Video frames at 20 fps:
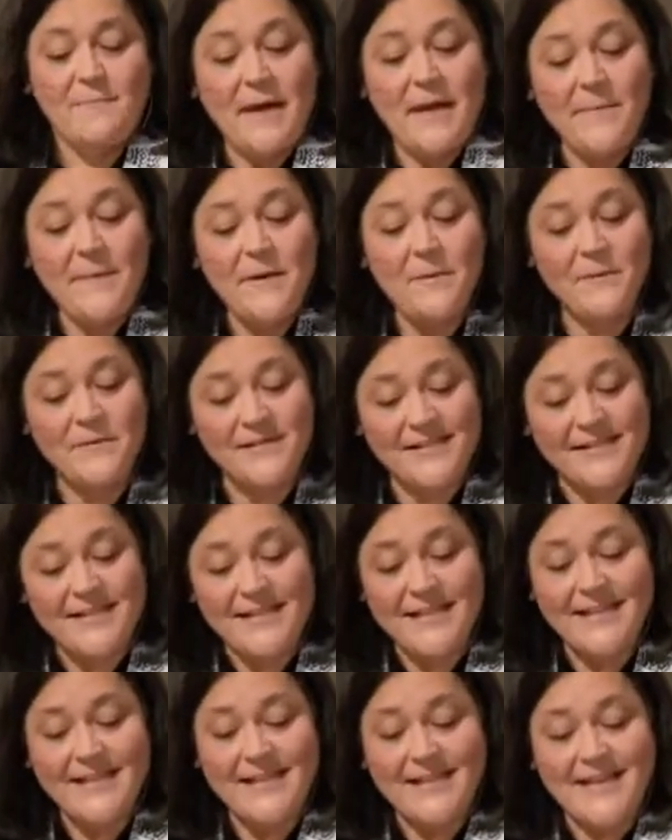Maybe we'll
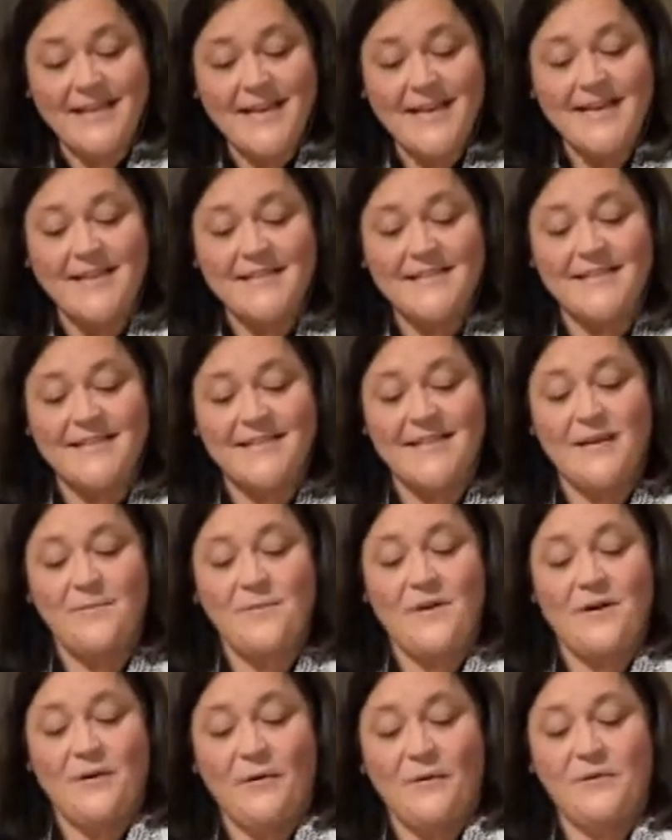see the things that
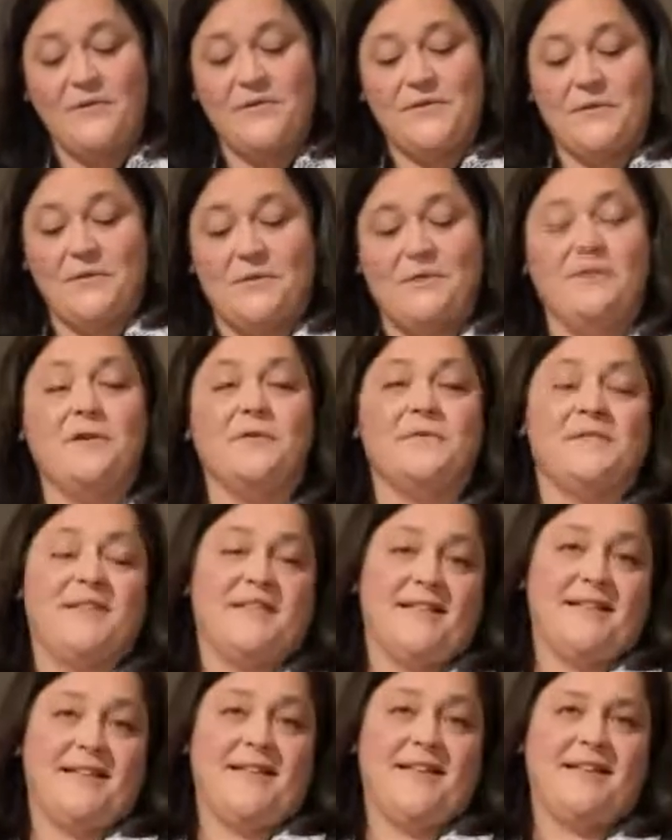we hold so
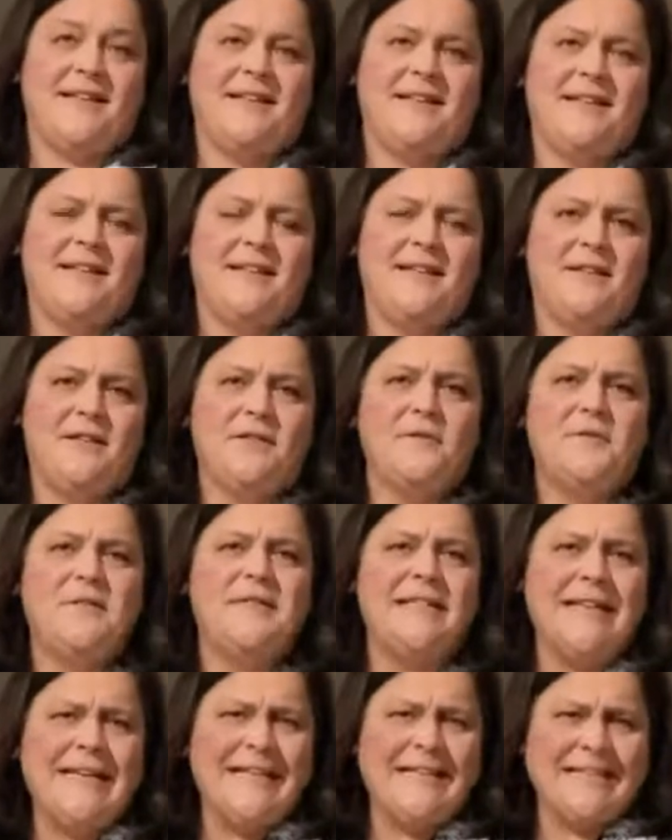closely,
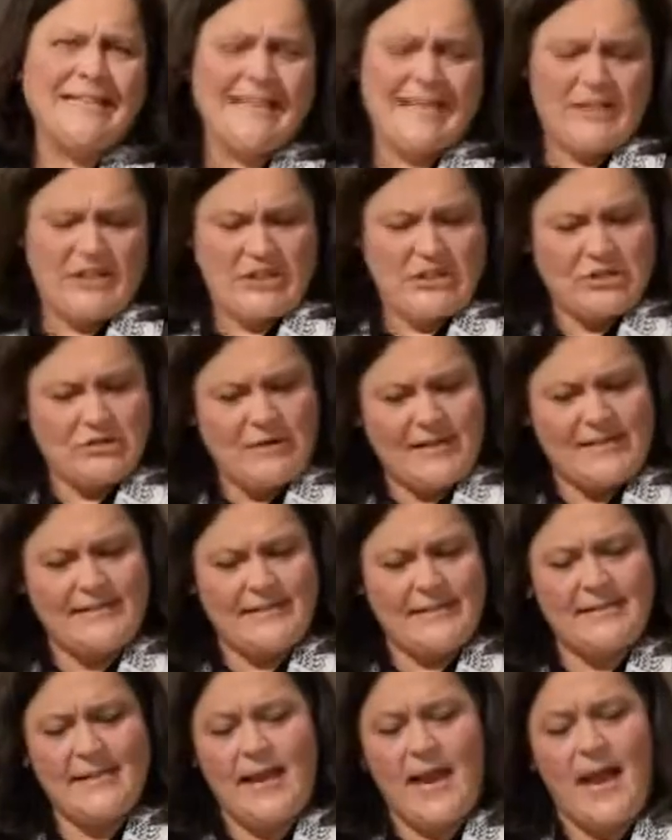those things that
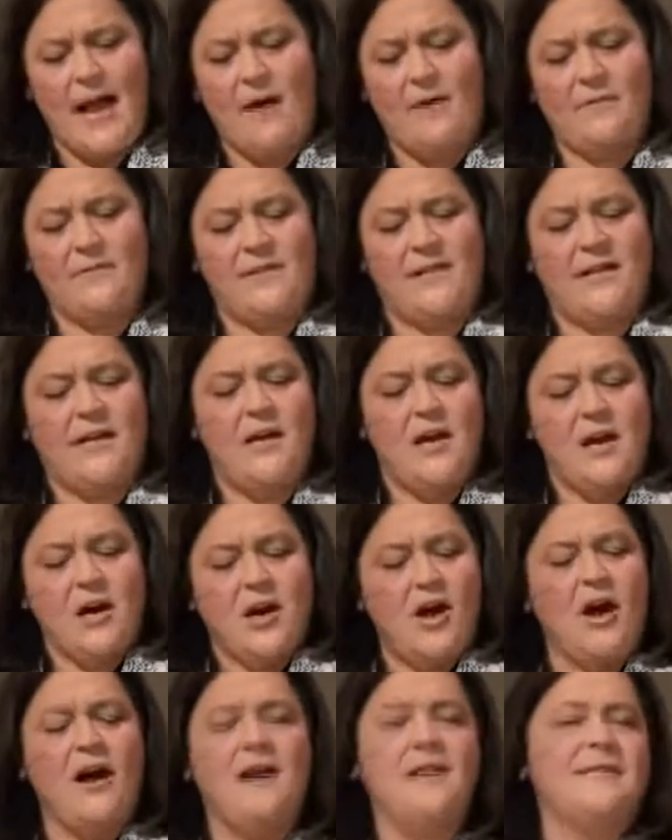stress us out, that
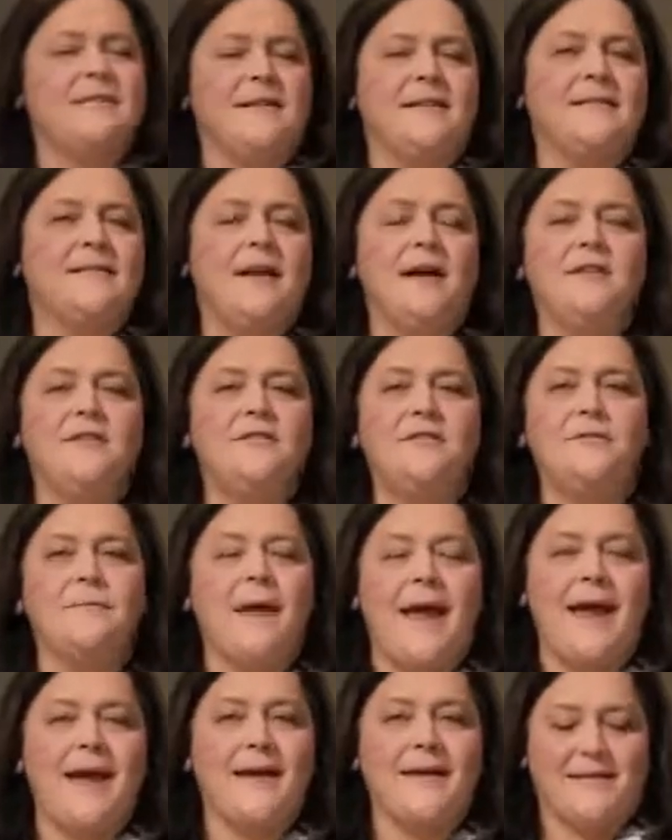cause us undue
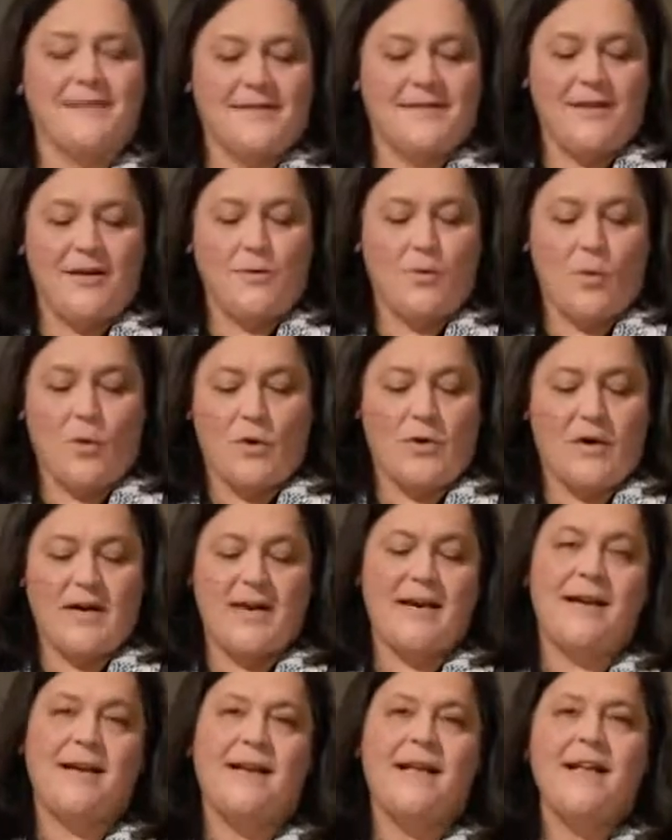angst and
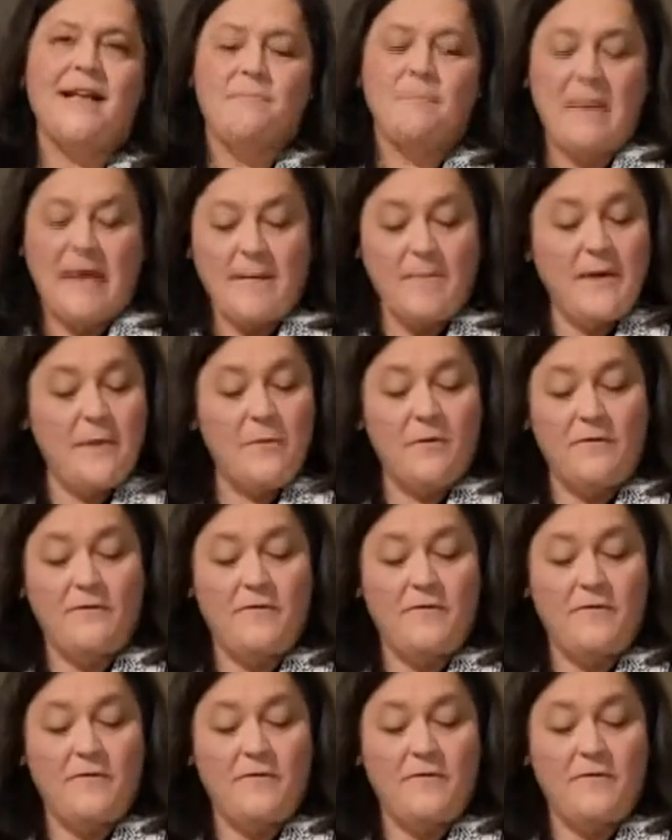worry. Maybe